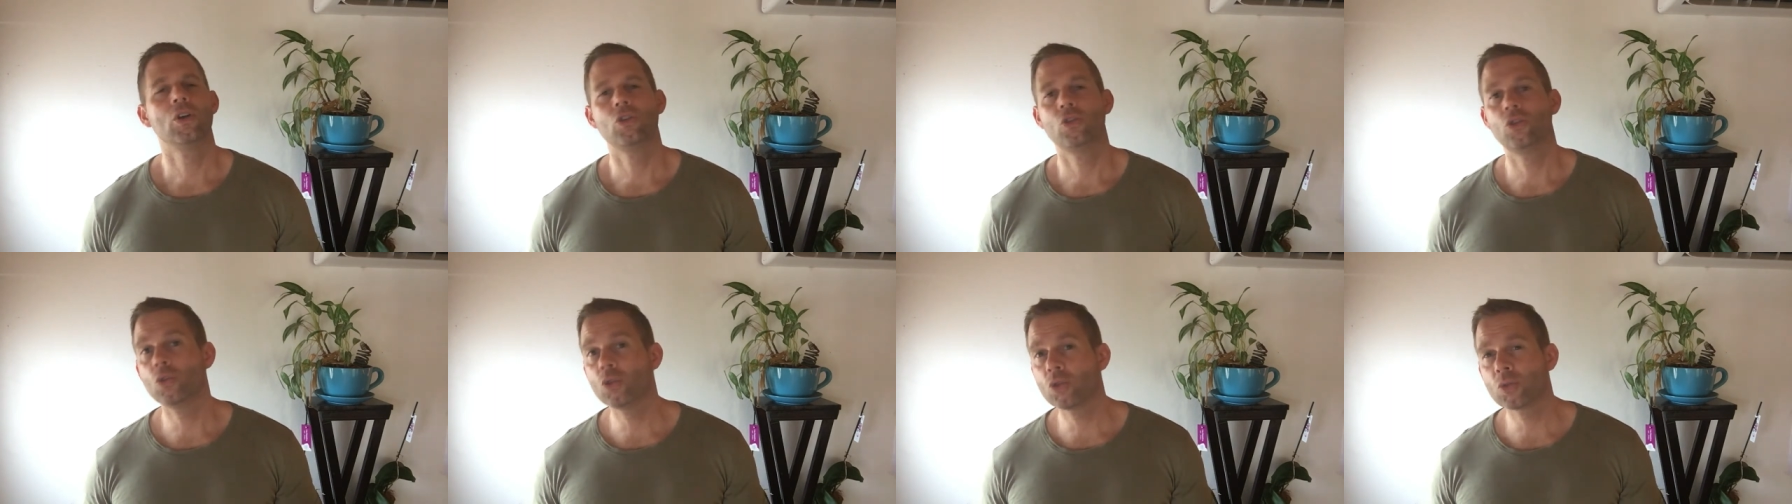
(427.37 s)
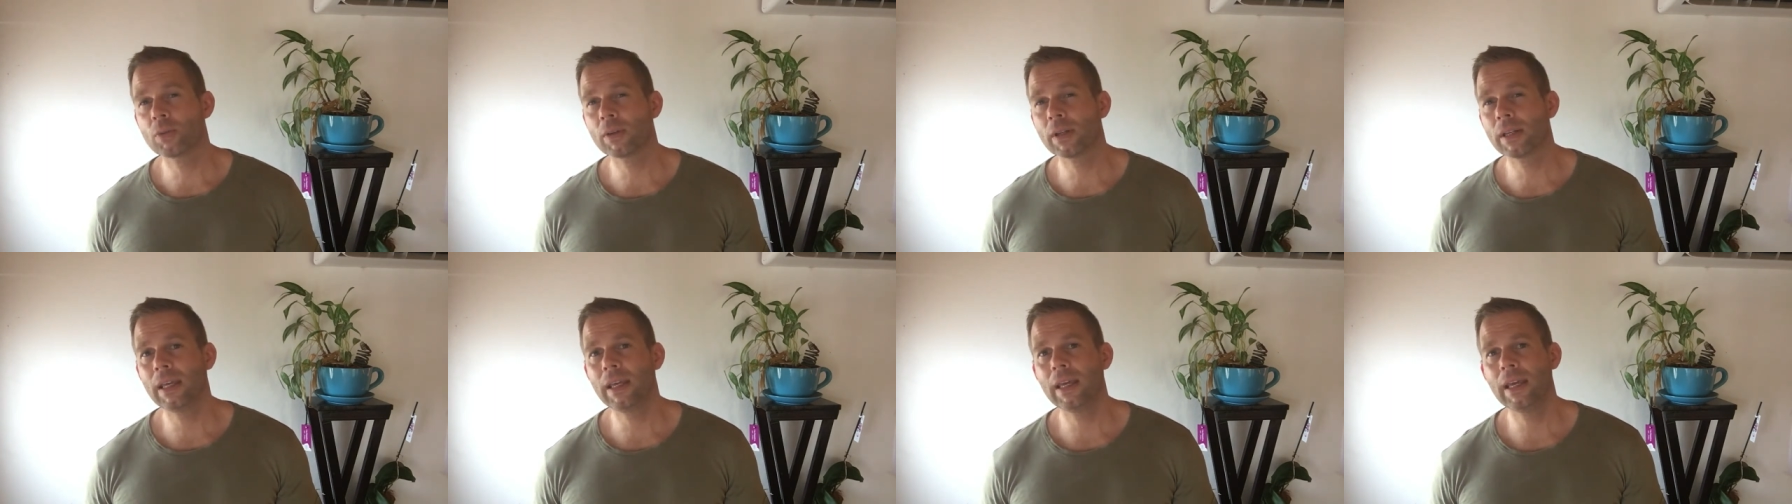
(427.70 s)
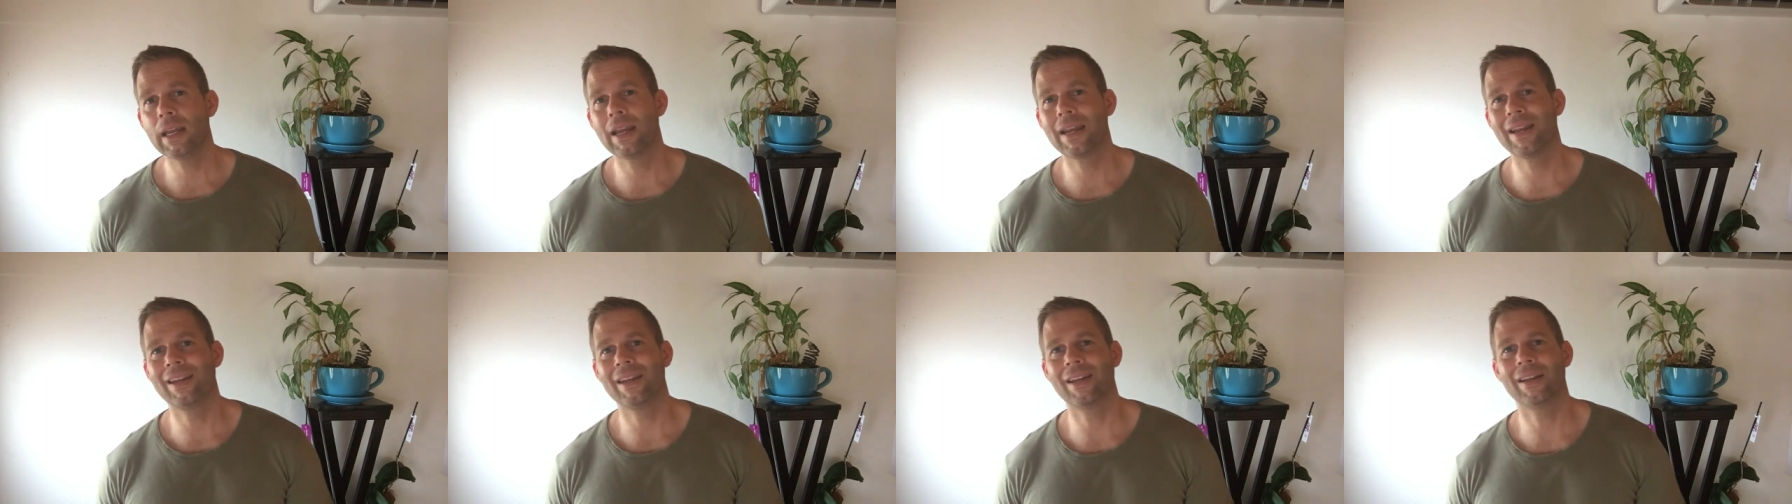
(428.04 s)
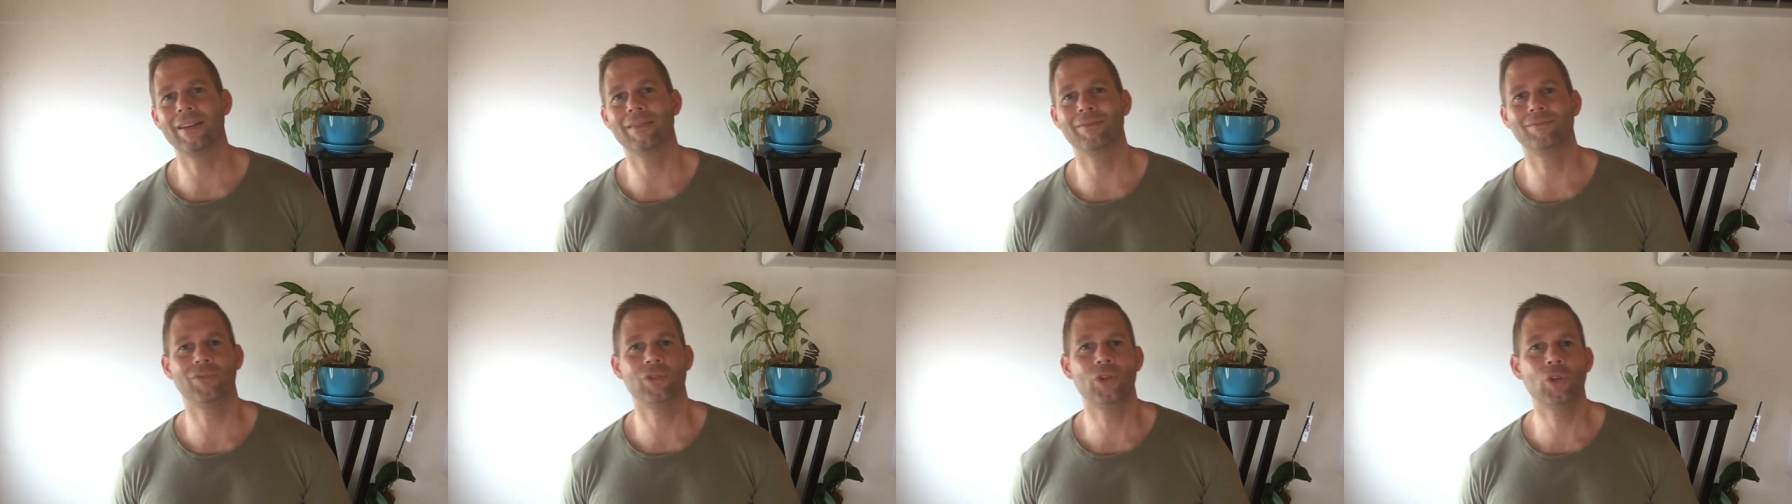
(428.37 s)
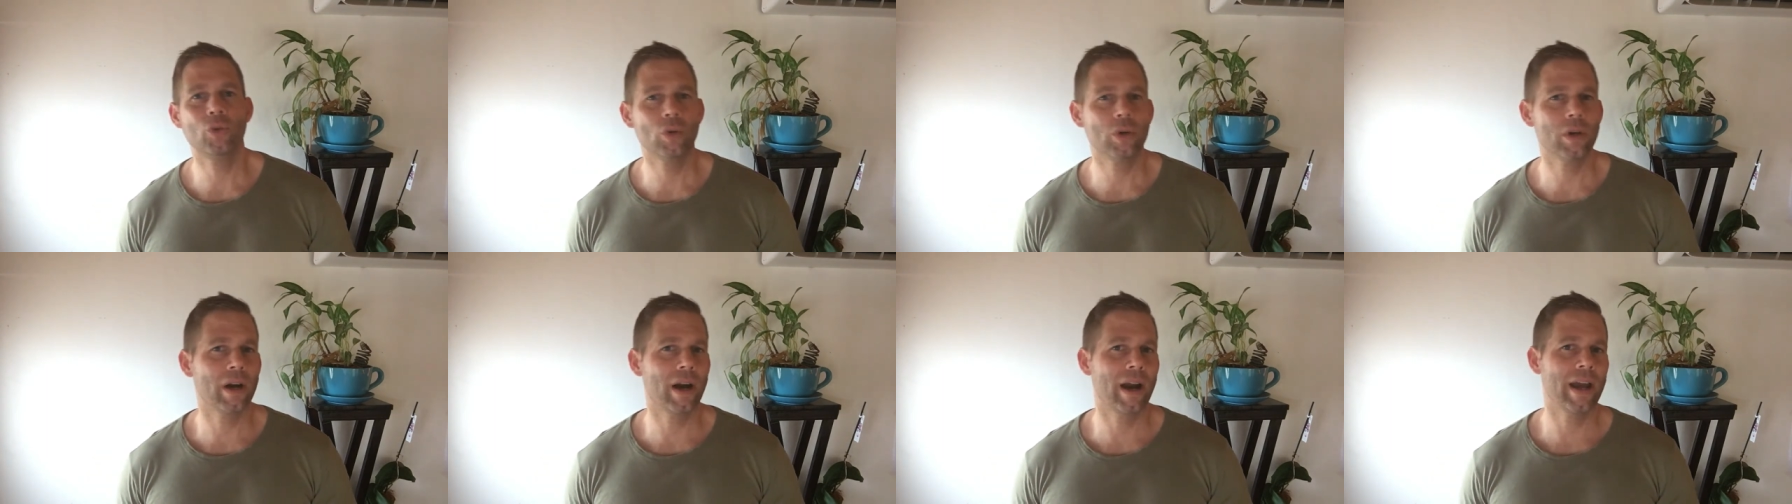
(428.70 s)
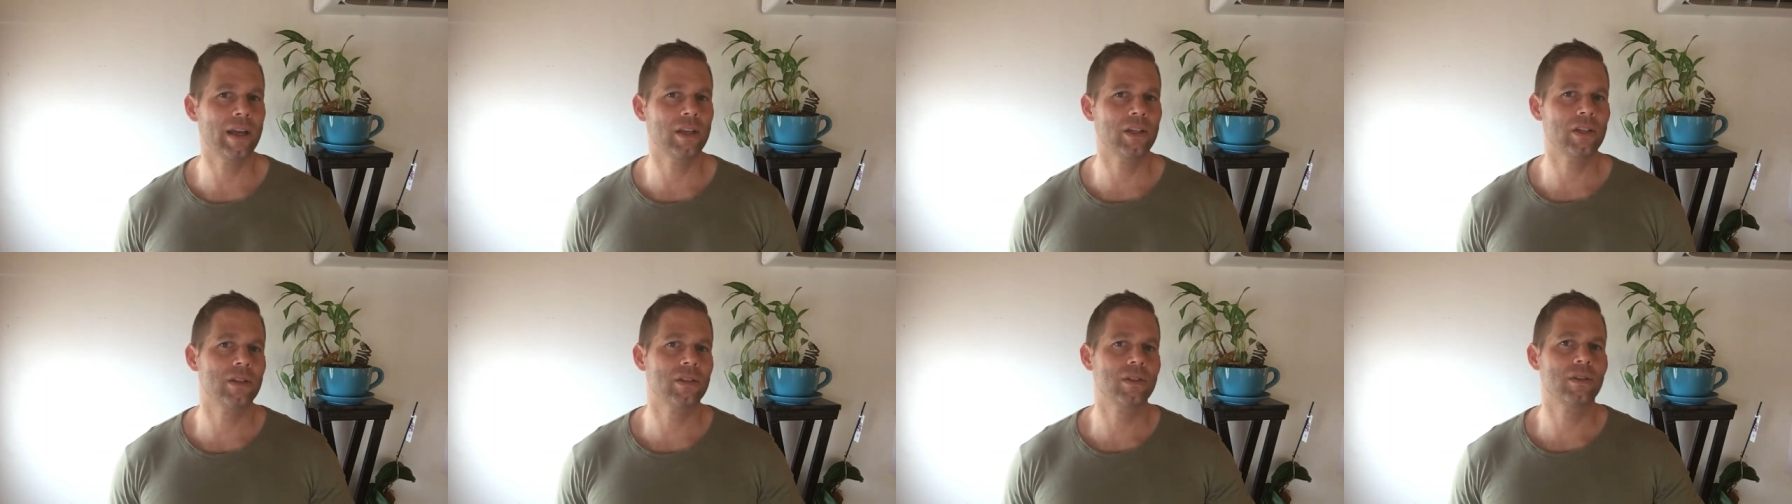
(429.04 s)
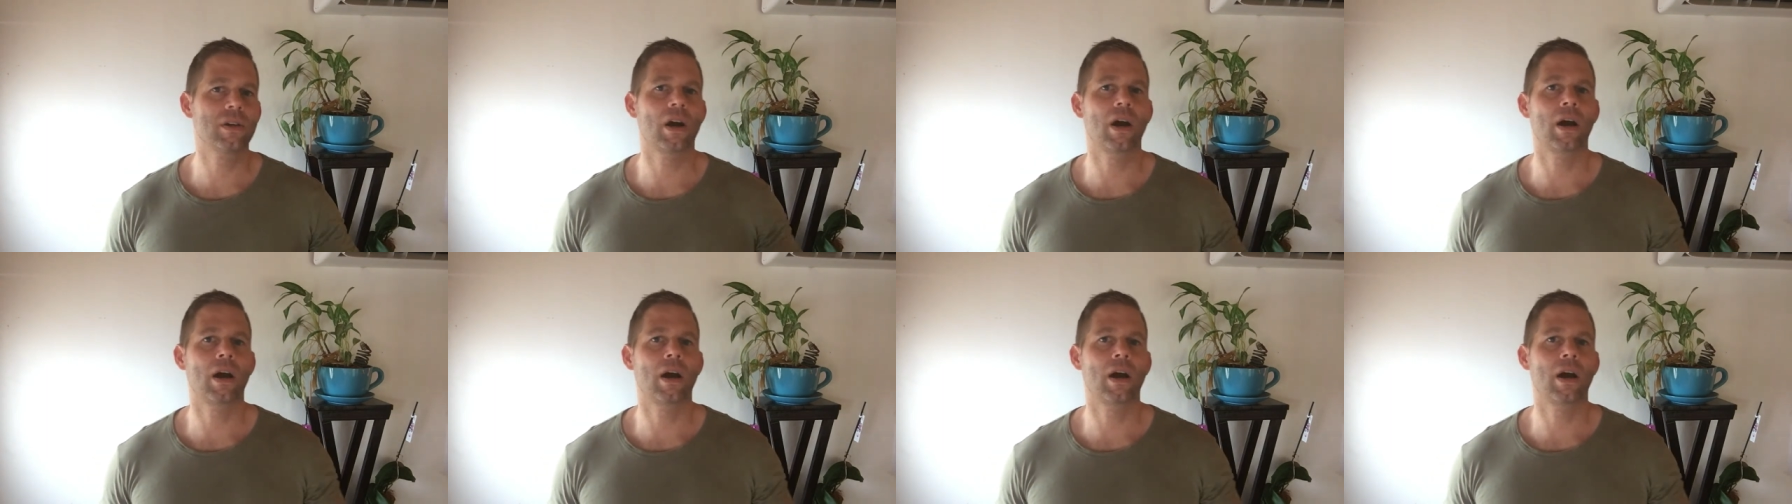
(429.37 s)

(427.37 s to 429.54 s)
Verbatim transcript: usually newer agents,